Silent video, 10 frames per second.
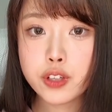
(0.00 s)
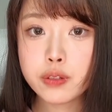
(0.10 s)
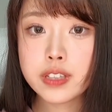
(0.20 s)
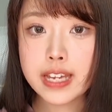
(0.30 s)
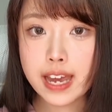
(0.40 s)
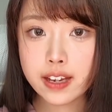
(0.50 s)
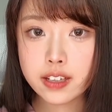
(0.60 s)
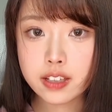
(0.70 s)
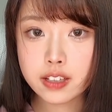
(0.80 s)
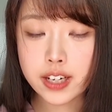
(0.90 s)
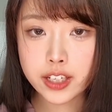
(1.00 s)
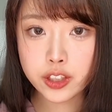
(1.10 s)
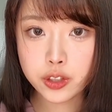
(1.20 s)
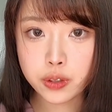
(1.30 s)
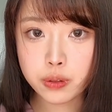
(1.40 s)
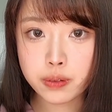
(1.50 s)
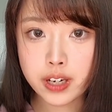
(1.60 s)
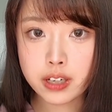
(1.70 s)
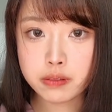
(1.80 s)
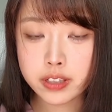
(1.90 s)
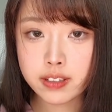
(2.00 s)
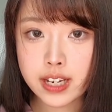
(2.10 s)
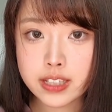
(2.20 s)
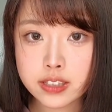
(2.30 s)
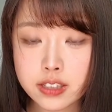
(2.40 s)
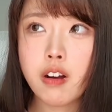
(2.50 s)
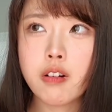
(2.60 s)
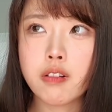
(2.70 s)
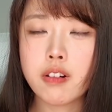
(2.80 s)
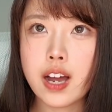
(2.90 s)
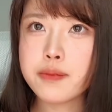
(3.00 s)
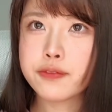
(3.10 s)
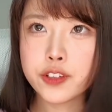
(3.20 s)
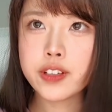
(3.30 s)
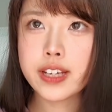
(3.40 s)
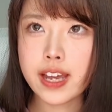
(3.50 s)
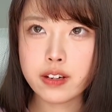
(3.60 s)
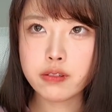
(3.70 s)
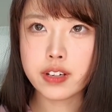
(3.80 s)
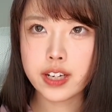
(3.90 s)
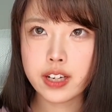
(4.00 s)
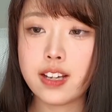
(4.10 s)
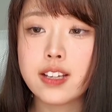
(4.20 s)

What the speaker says: Feel the anger in you and realize, oh, I'm feeling angry.